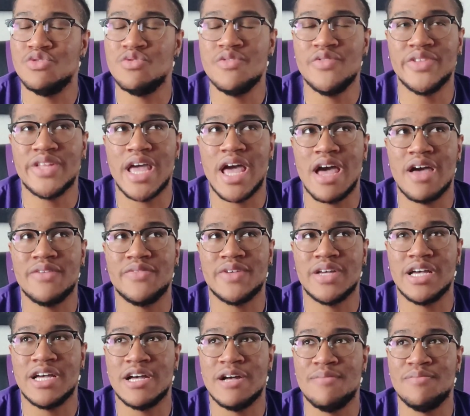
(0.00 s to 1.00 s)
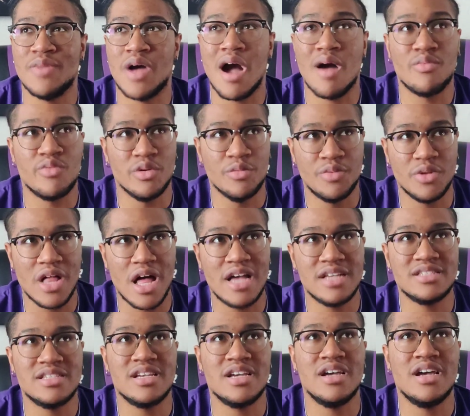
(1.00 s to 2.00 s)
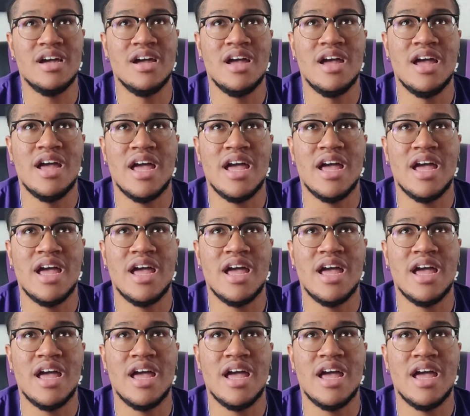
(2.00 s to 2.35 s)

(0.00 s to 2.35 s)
You even have Aubrey Plaza,